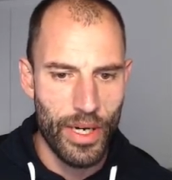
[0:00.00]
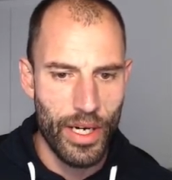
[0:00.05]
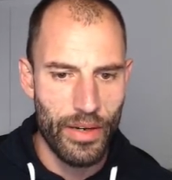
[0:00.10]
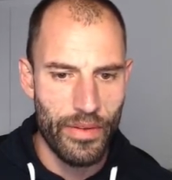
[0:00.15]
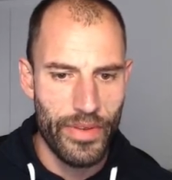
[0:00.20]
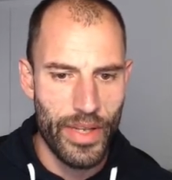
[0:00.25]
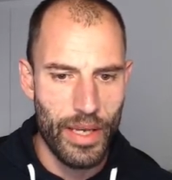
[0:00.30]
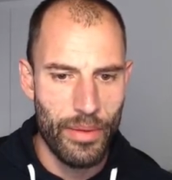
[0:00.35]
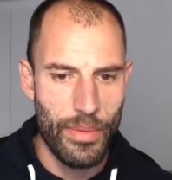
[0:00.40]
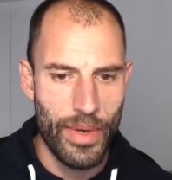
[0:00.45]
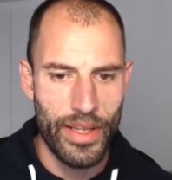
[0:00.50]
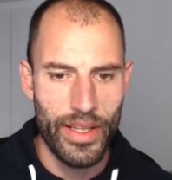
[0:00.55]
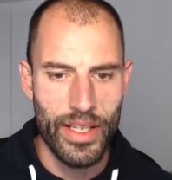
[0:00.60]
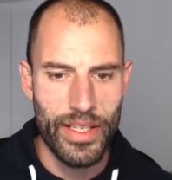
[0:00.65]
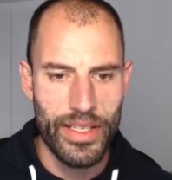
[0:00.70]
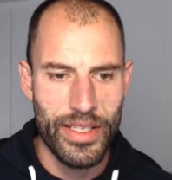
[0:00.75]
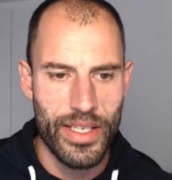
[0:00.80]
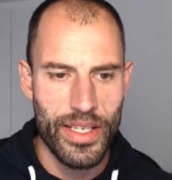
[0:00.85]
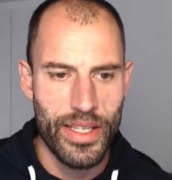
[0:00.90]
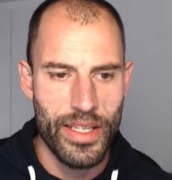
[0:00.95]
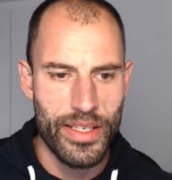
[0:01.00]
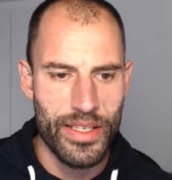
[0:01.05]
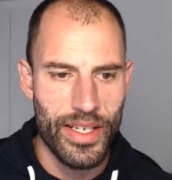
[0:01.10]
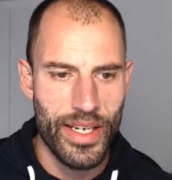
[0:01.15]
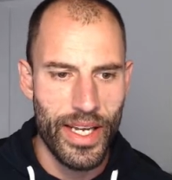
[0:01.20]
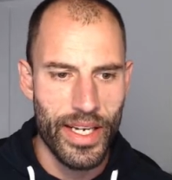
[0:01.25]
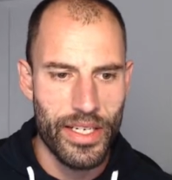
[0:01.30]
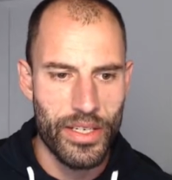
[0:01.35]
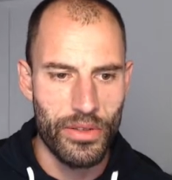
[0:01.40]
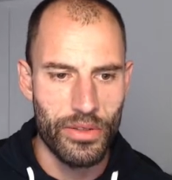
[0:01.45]
of them and then see the
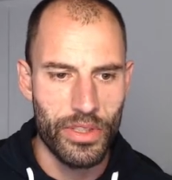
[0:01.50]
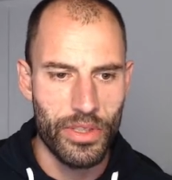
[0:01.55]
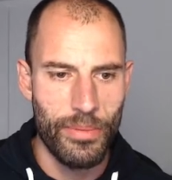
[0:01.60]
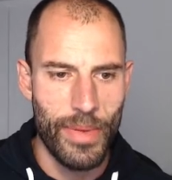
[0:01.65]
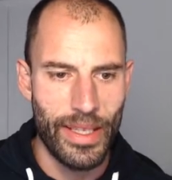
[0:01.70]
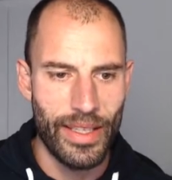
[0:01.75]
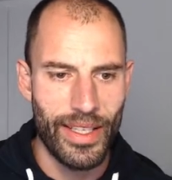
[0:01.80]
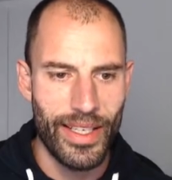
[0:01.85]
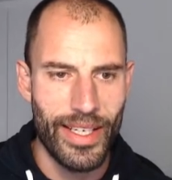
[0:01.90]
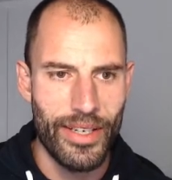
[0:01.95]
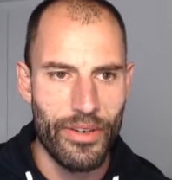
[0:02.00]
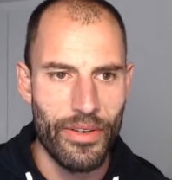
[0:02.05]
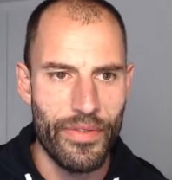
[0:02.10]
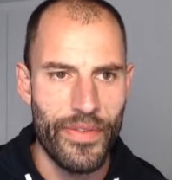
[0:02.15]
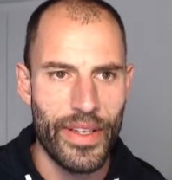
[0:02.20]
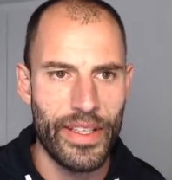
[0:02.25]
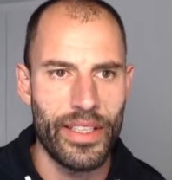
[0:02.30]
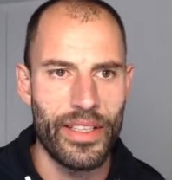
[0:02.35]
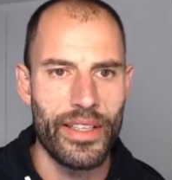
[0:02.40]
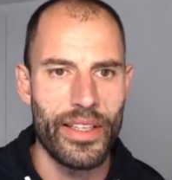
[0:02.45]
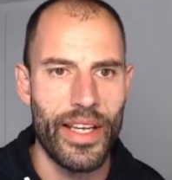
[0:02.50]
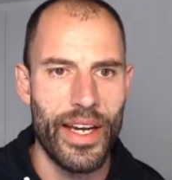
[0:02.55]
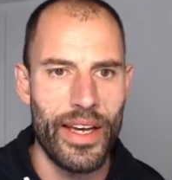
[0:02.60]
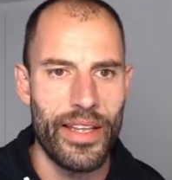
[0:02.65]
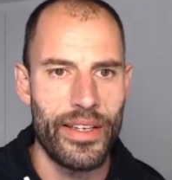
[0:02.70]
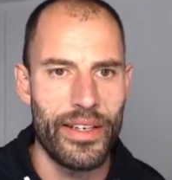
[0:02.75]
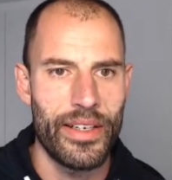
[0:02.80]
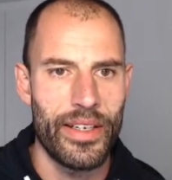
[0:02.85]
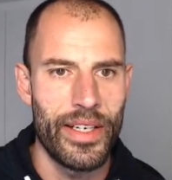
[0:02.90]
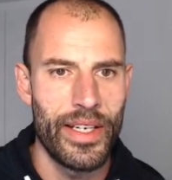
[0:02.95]
selection automatically reflected in the
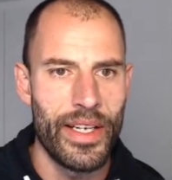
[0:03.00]
other.